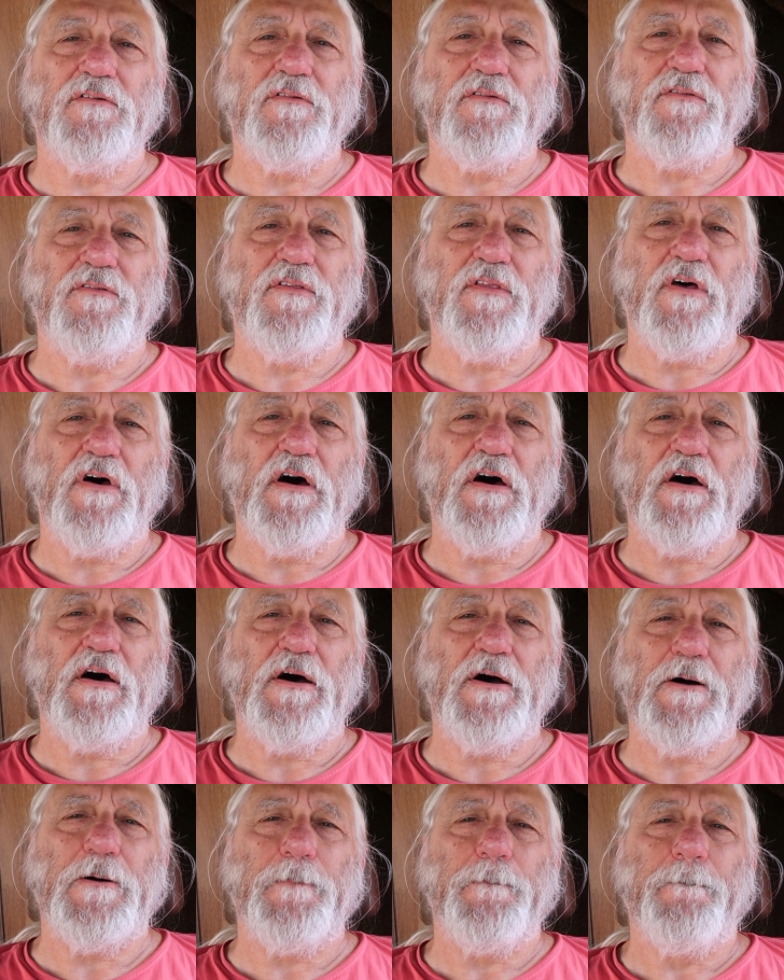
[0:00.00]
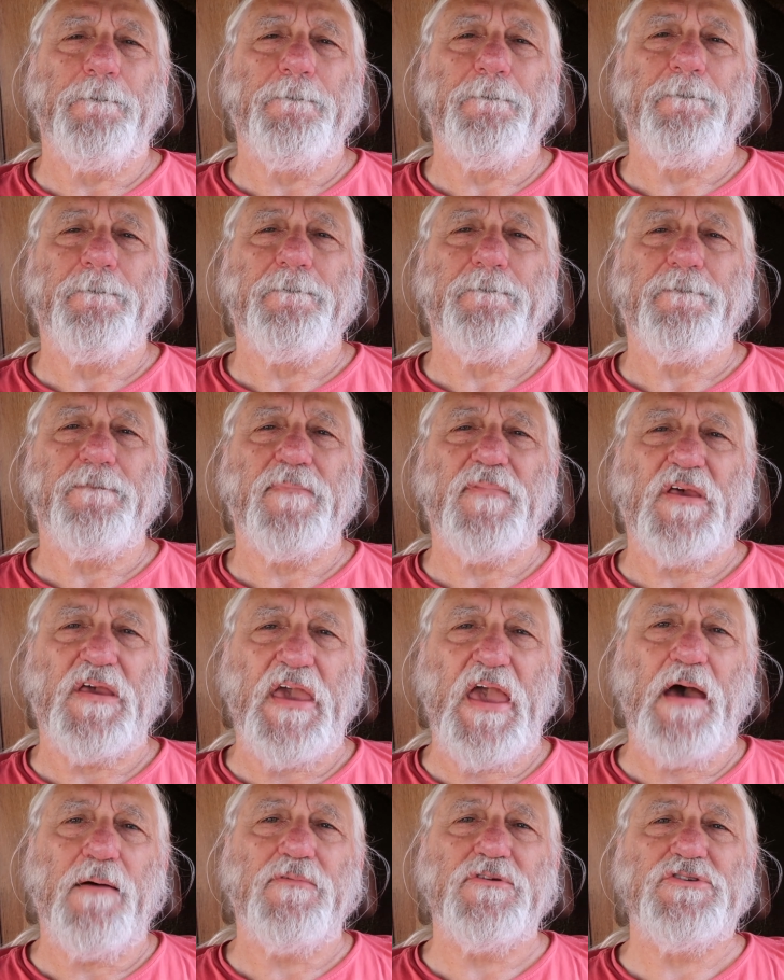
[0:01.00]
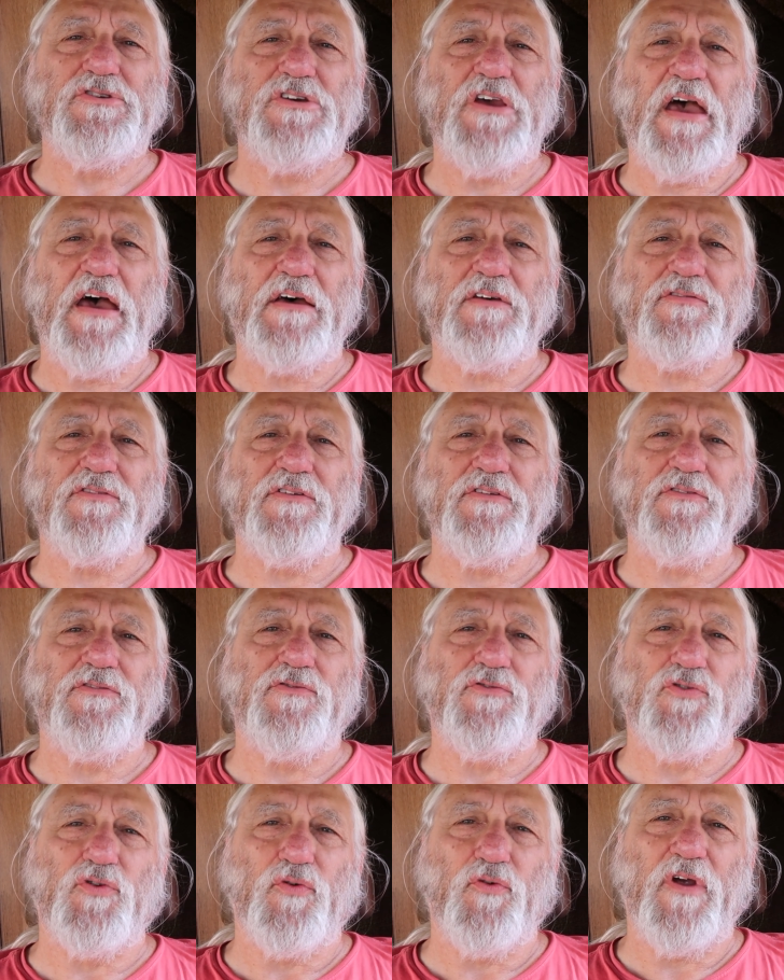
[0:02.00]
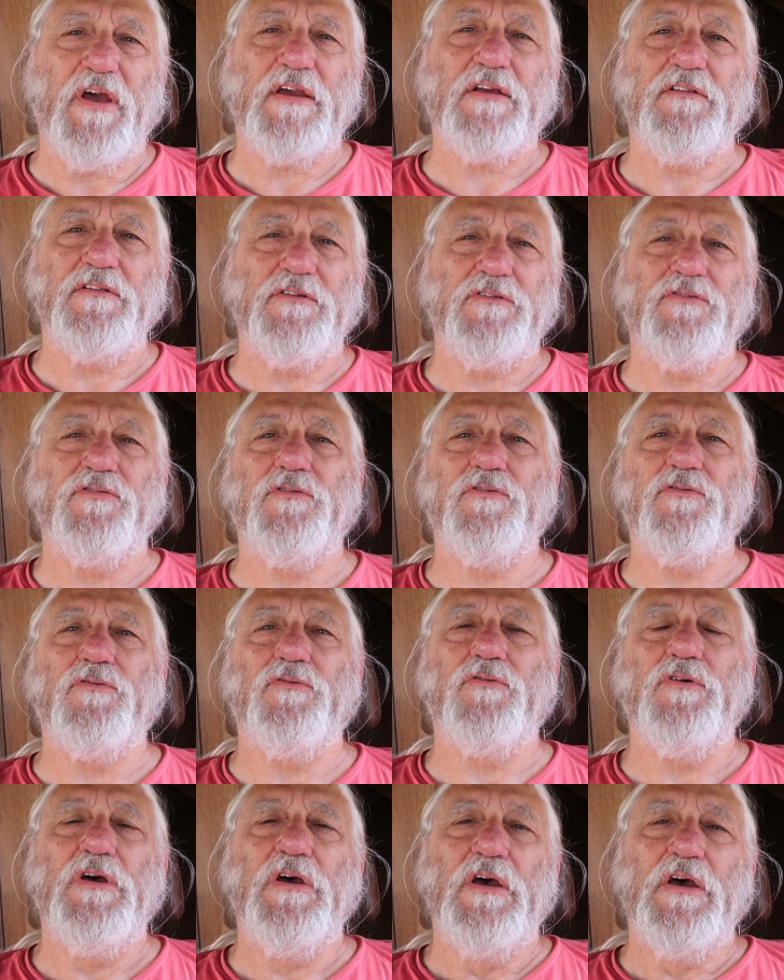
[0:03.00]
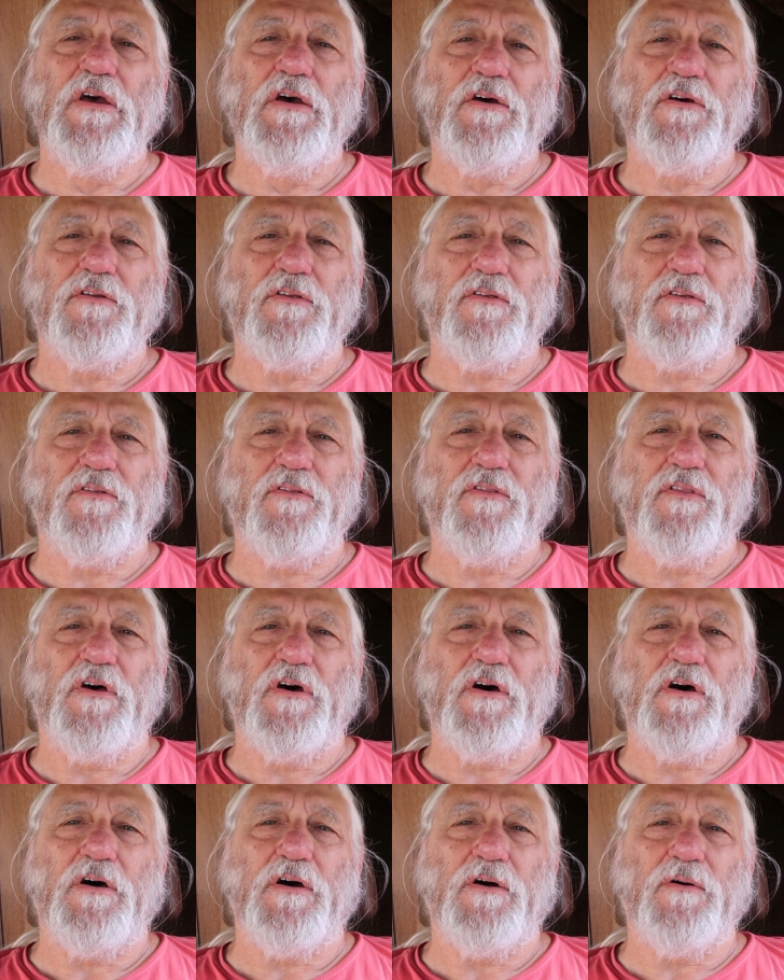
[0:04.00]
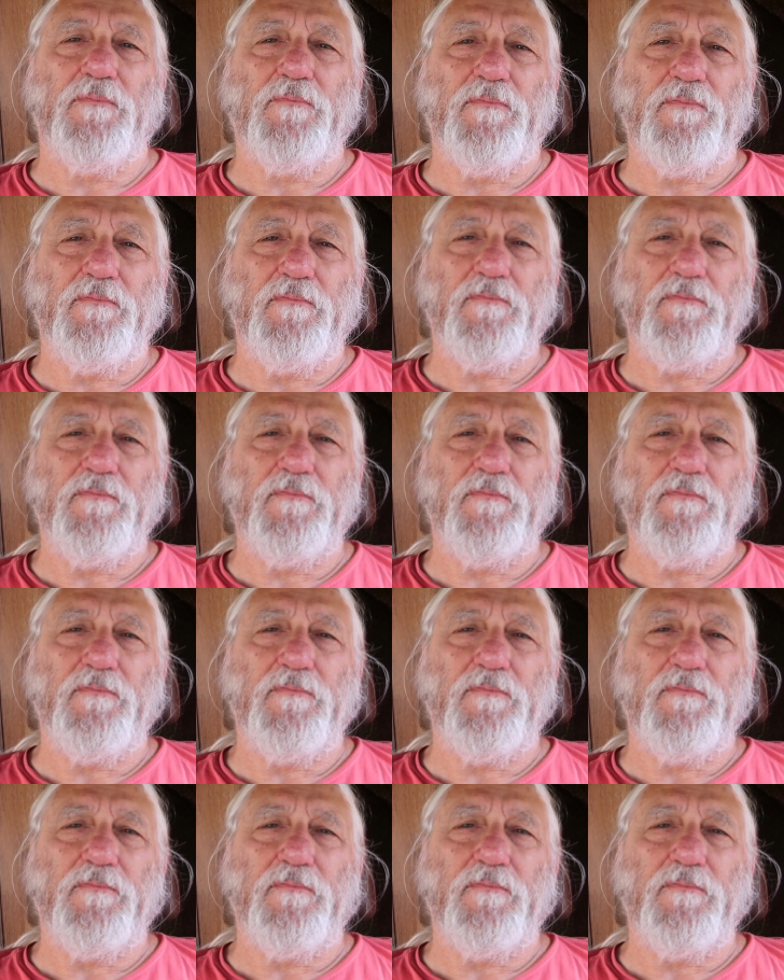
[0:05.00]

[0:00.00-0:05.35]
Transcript: the cabin chassis directly to the